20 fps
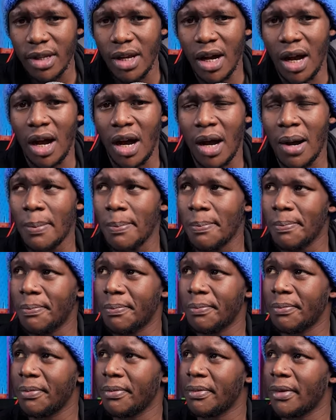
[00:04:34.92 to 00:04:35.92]

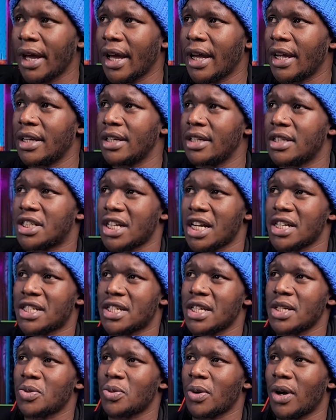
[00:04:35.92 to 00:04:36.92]
And
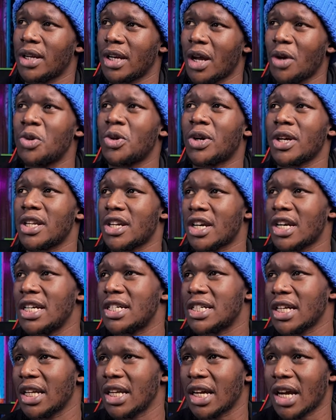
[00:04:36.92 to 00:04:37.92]
chances were, now you can really
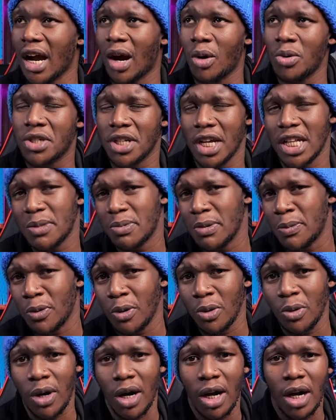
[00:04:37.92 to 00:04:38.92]
tell like how tense
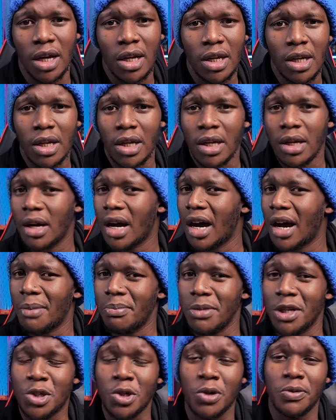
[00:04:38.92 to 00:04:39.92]
people were.
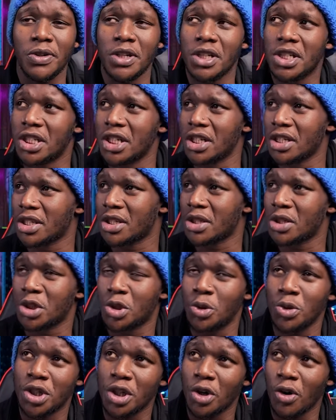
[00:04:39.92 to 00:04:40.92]
Mitrovic just
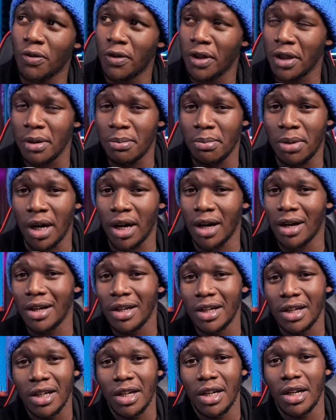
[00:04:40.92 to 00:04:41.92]
shooting over the bar.
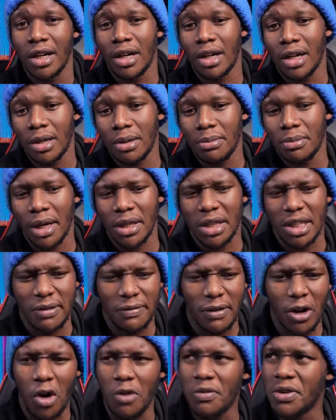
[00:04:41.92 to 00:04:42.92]
I think
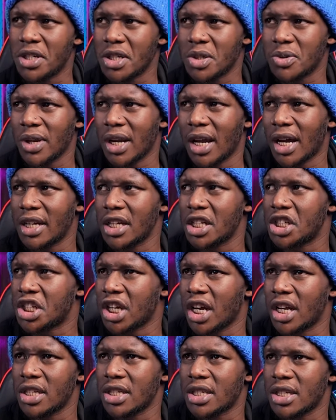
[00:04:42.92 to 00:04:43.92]
Vlahovic as well had a
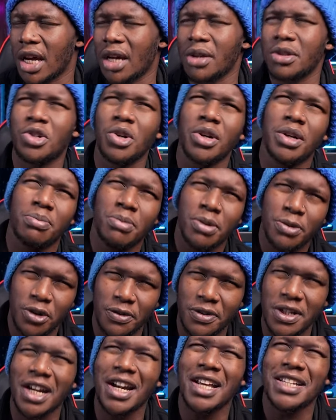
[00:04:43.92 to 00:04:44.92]
chance. Sorry,
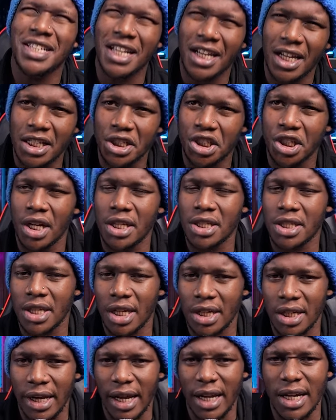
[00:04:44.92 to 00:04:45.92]
Mitrovic had a second chance,
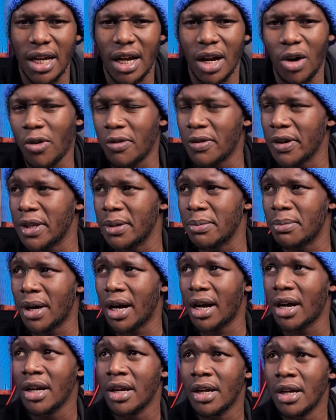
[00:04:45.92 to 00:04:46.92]
that header over the
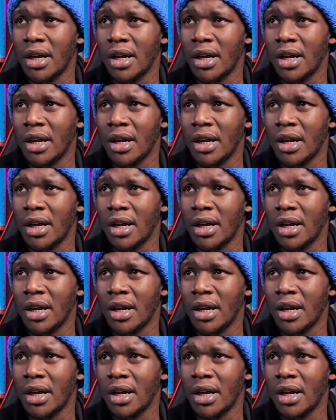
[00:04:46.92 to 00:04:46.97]
bar.